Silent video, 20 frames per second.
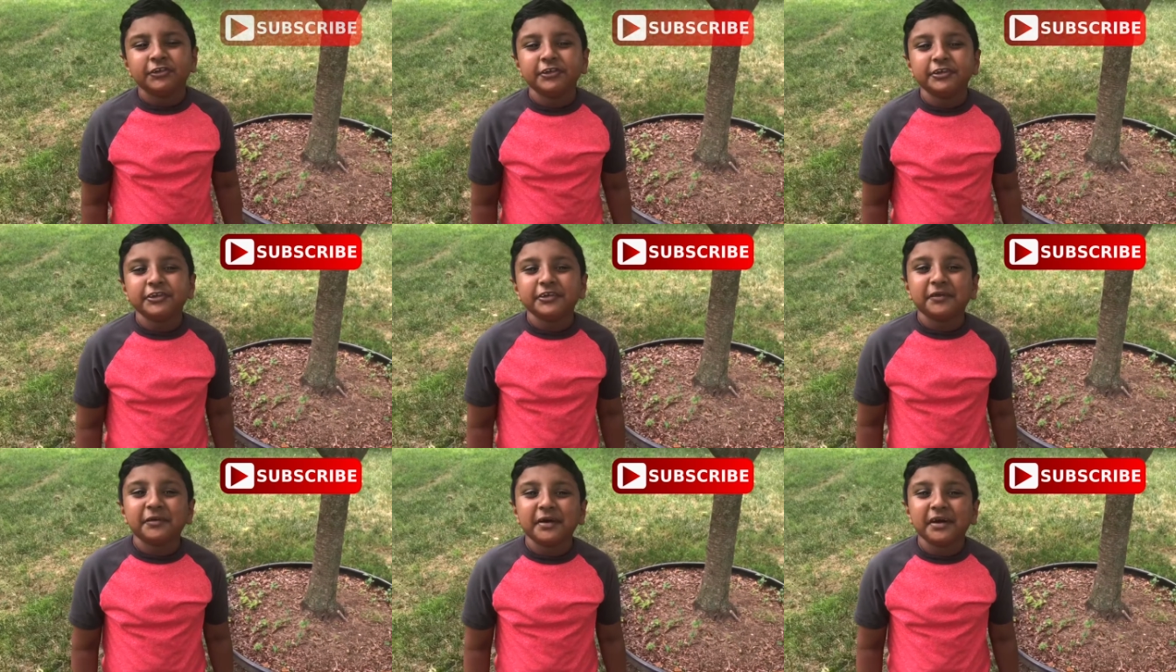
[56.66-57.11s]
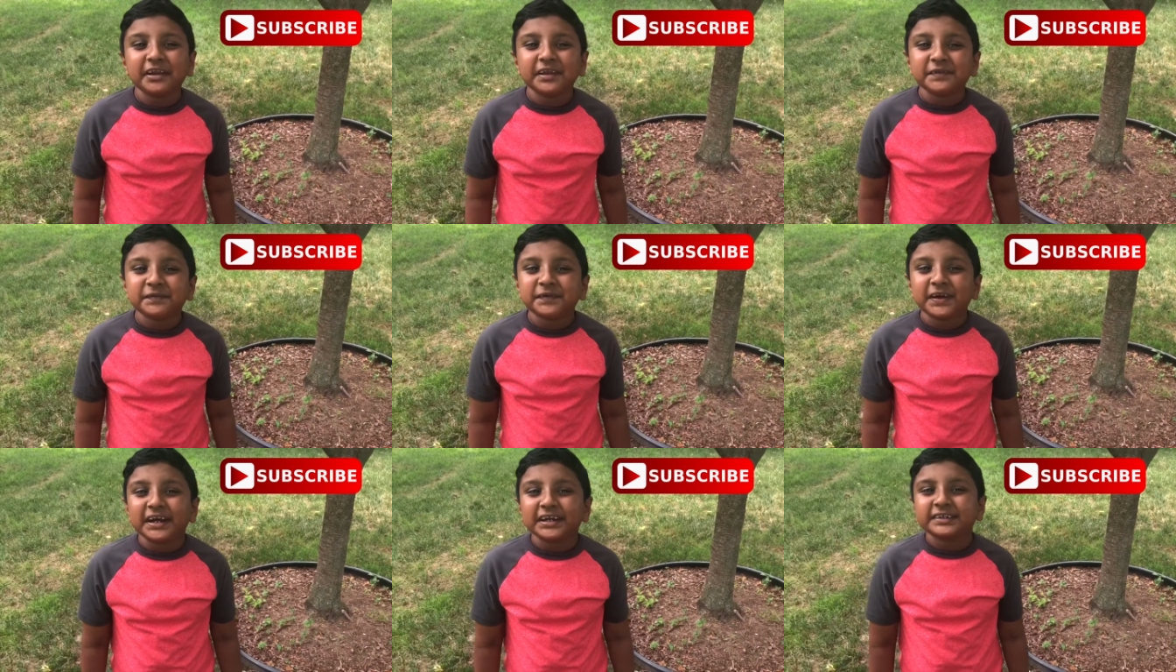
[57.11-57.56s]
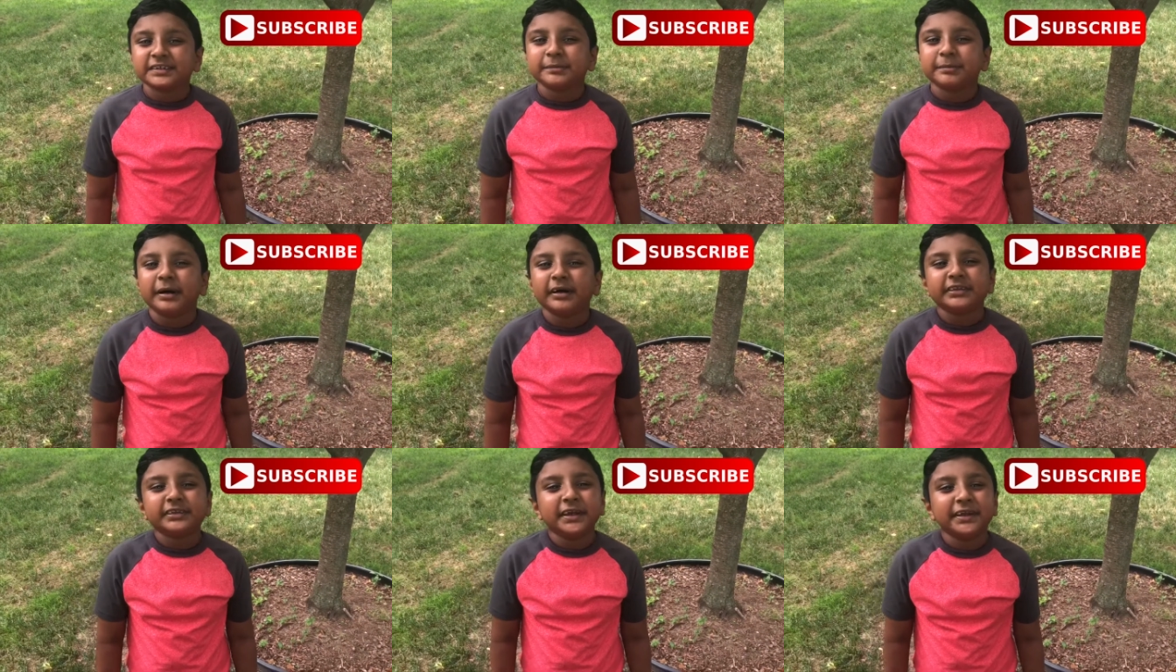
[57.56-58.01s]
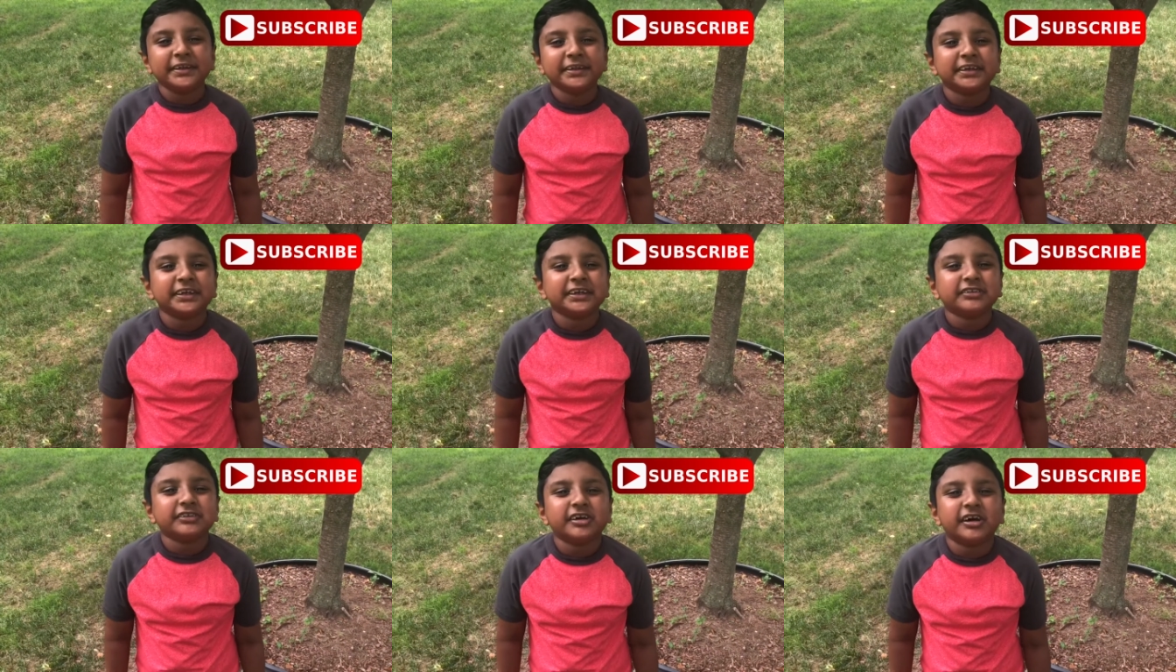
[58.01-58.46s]
Do you know any facts about
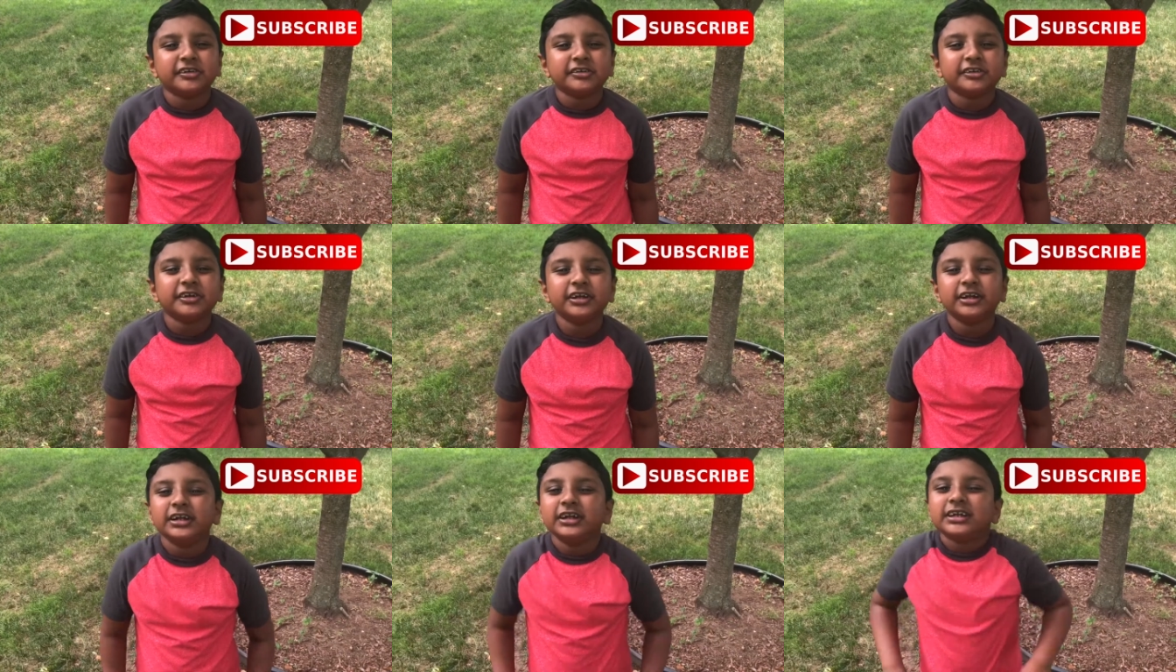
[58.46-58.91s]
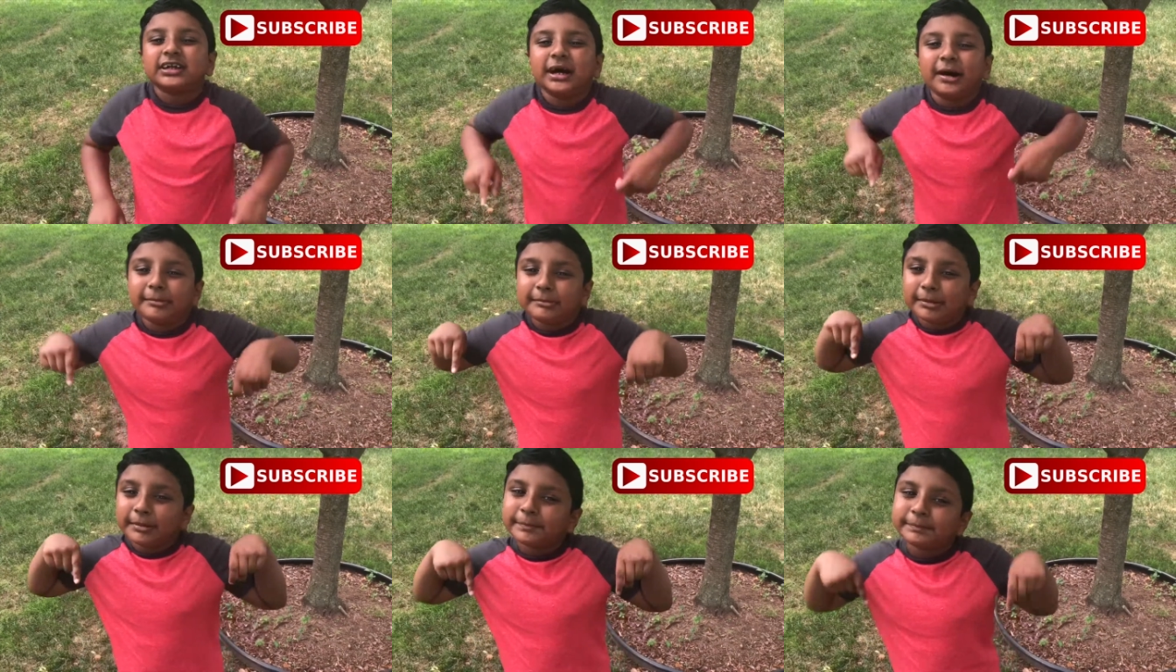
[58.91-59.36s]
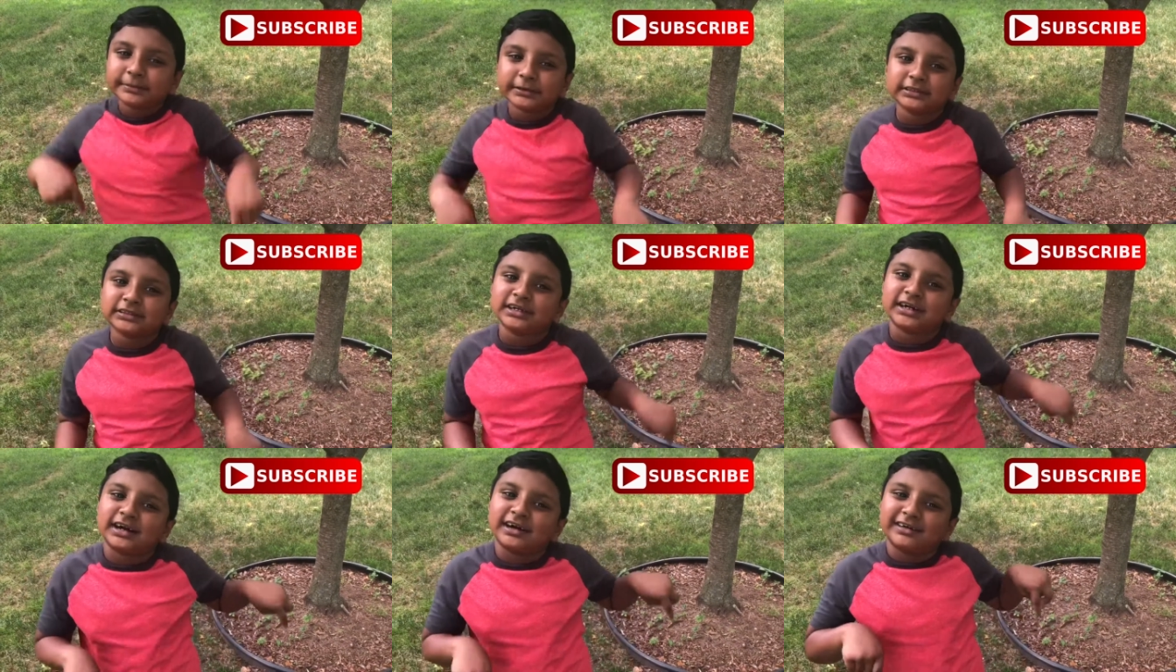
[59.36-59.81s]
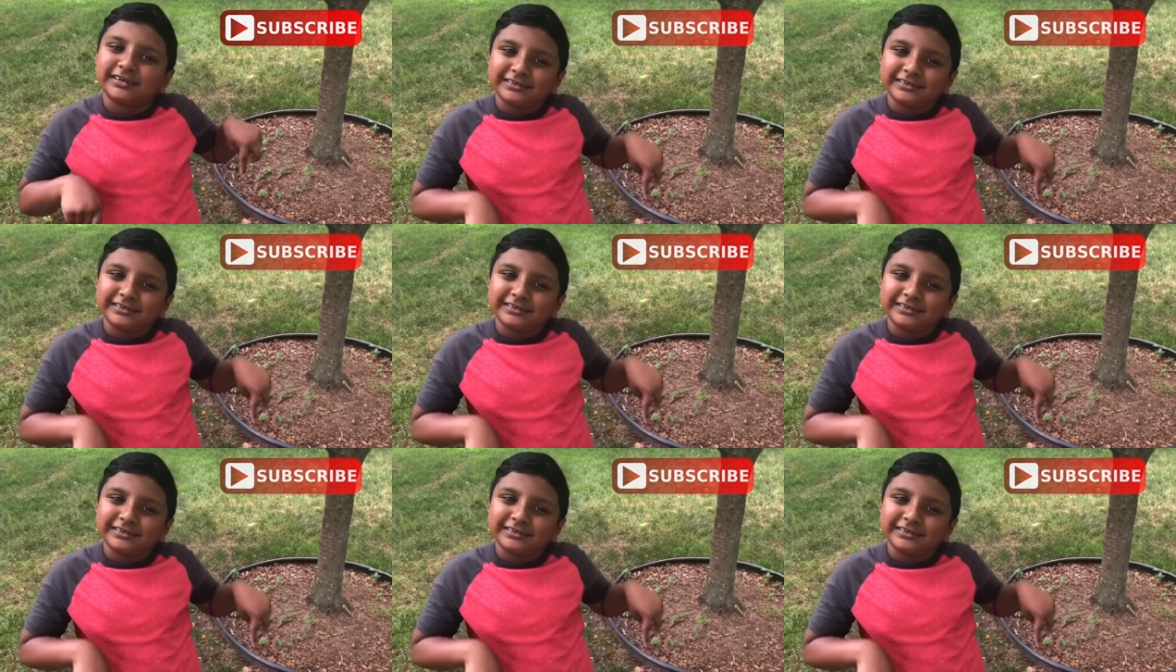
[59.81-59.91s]
lightning and thunder? Comment below.